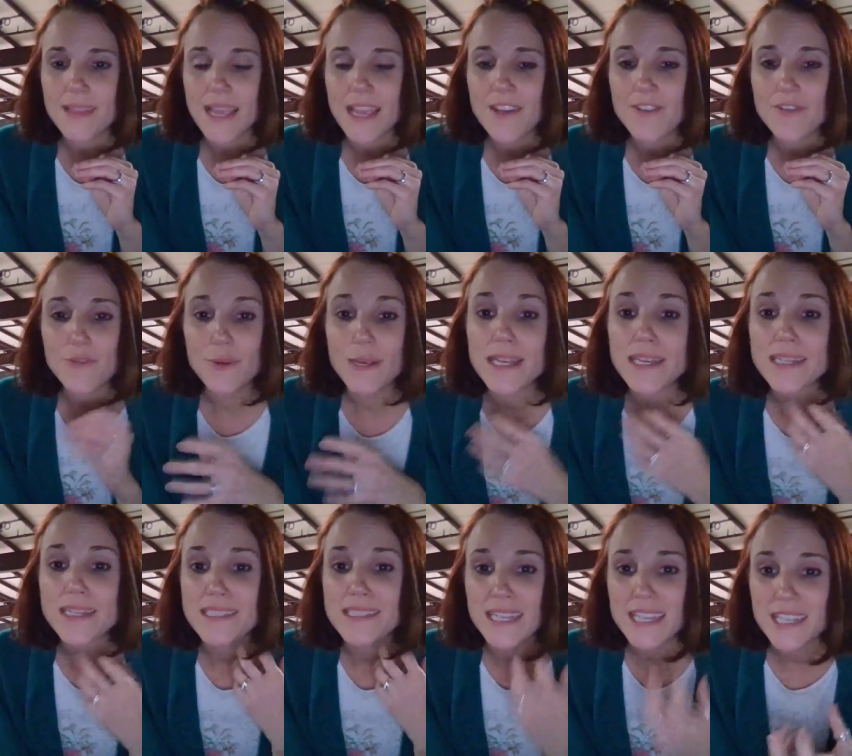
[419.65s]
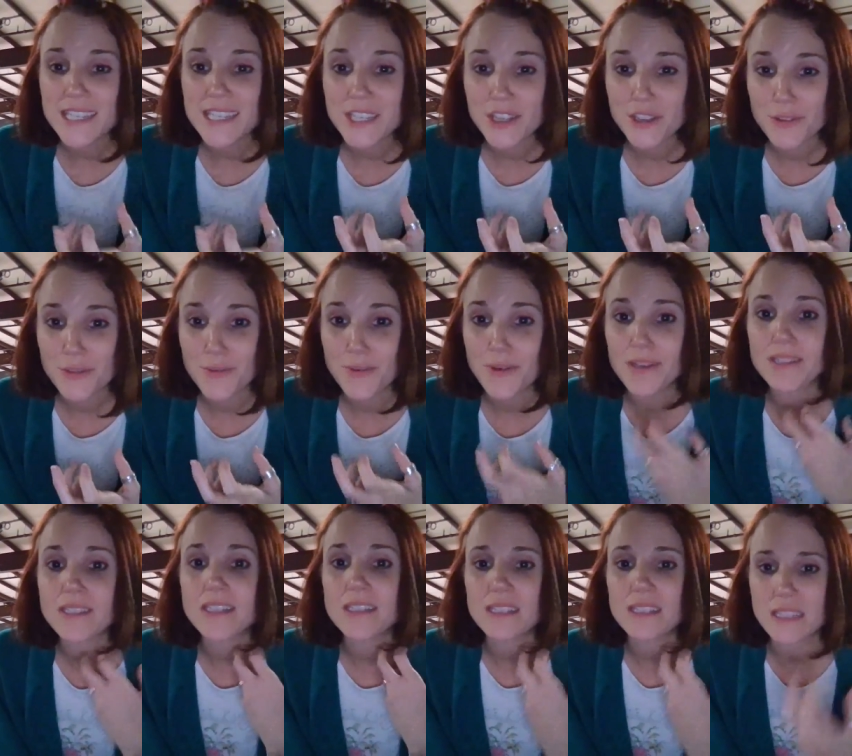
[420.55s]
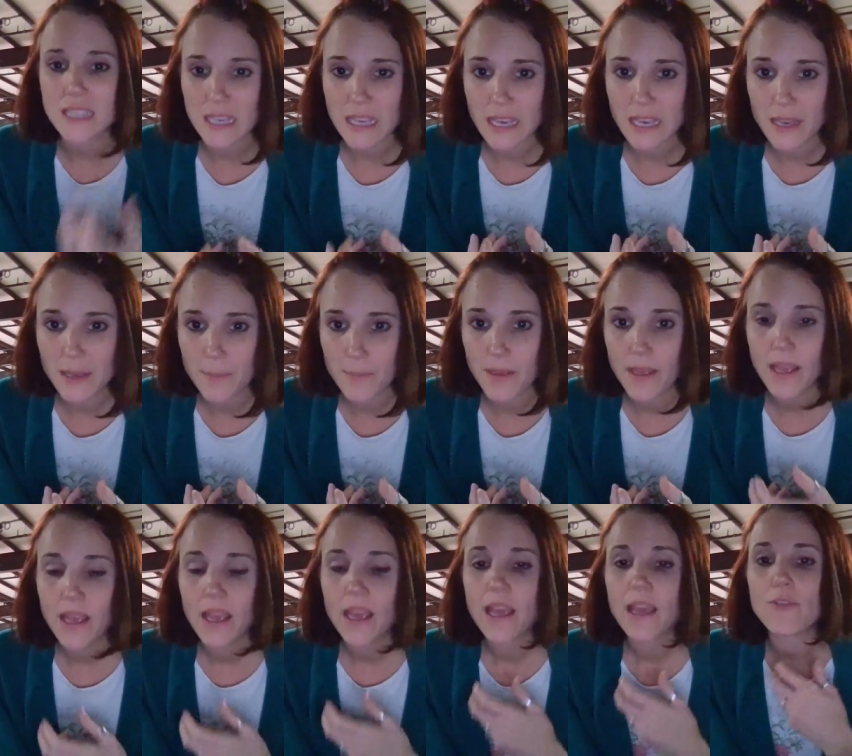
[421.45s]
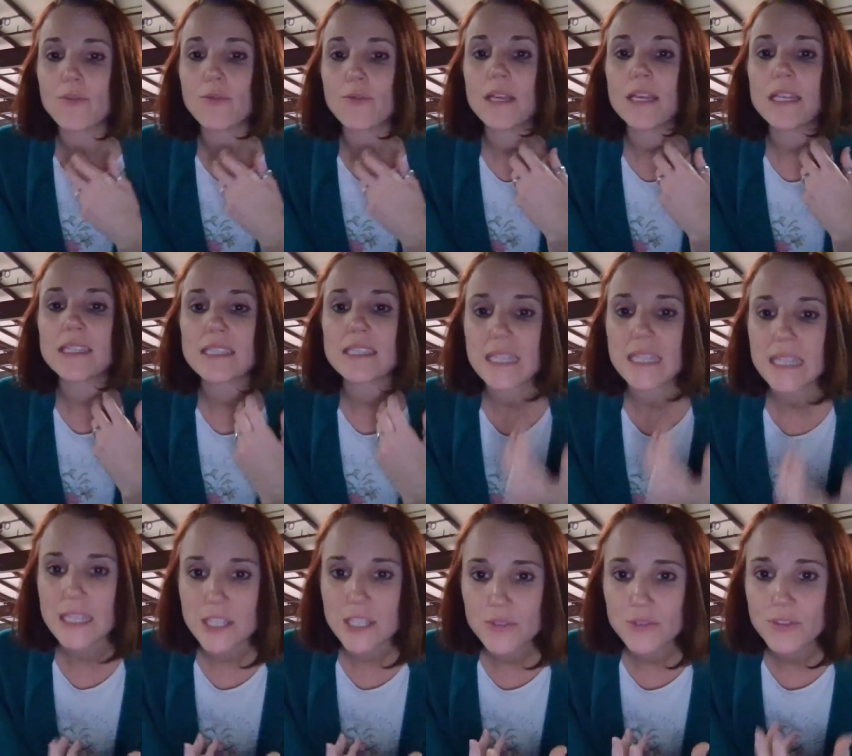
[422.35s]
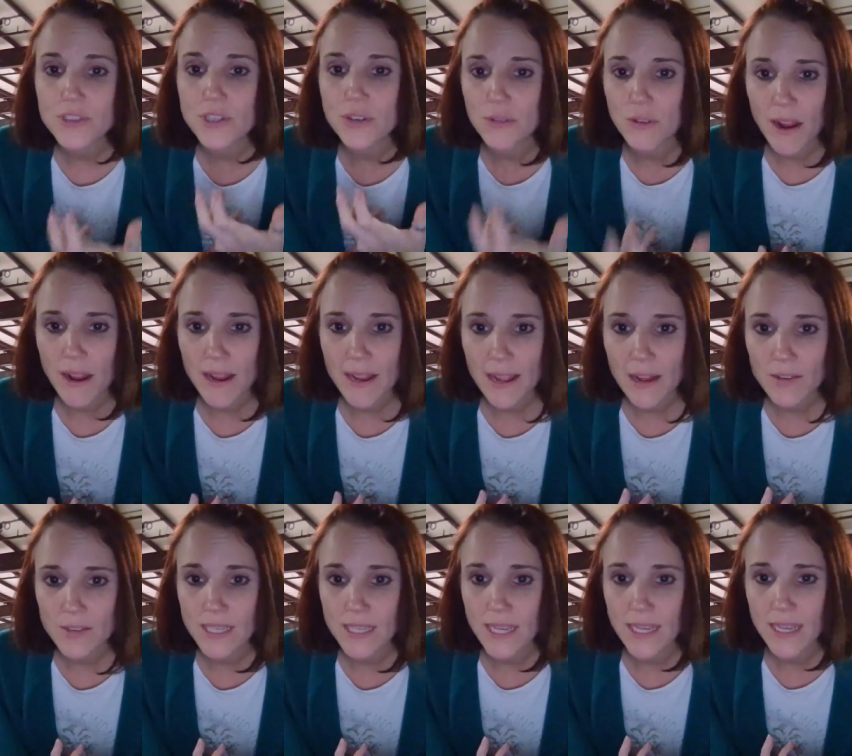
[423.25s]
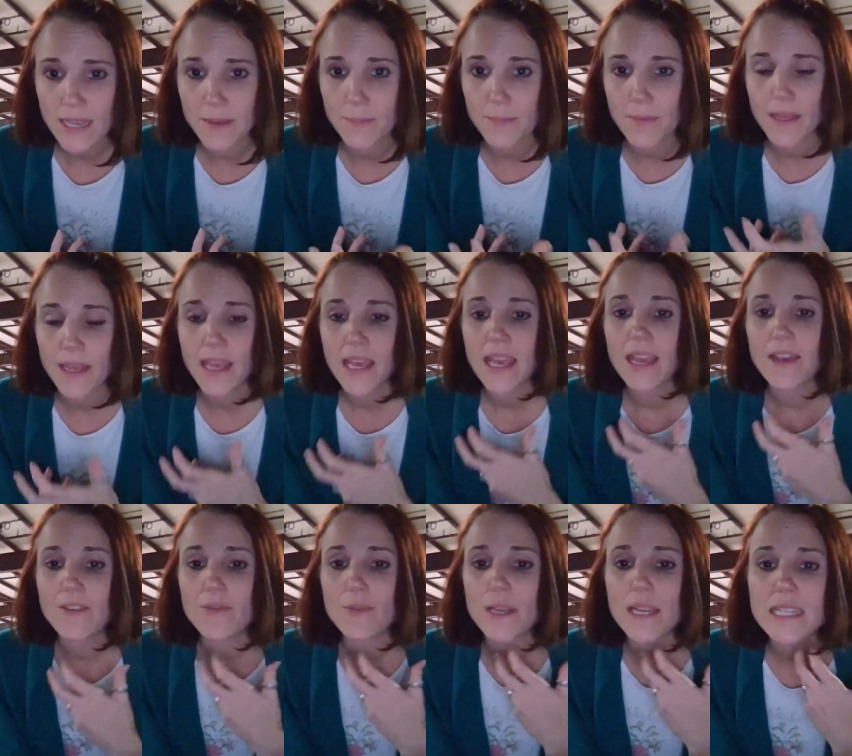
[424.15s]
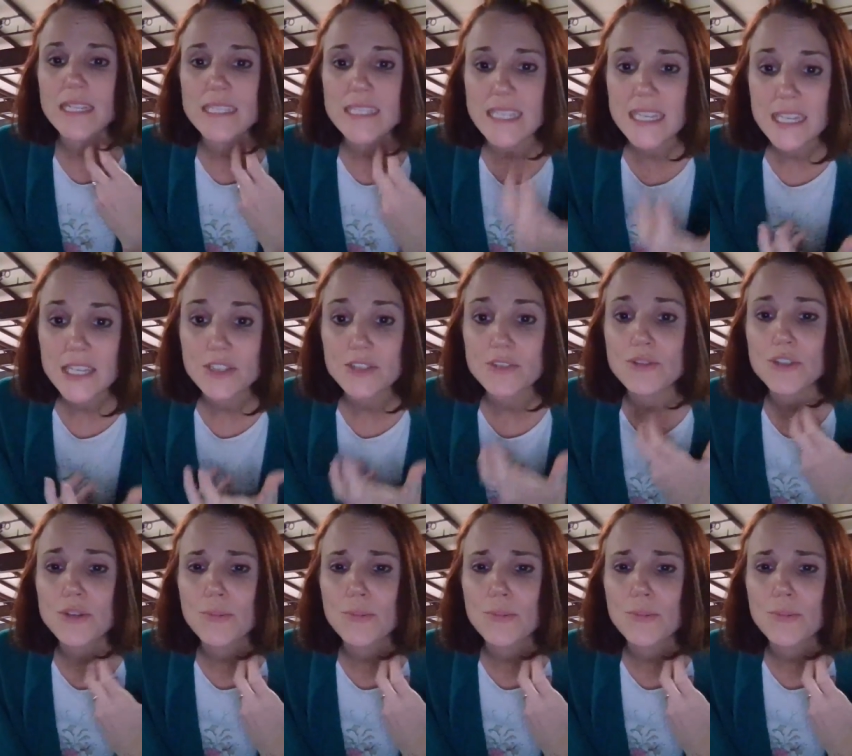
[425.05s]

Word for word: if we continue to seek Him, if we continue to cry out to Him, if we continue to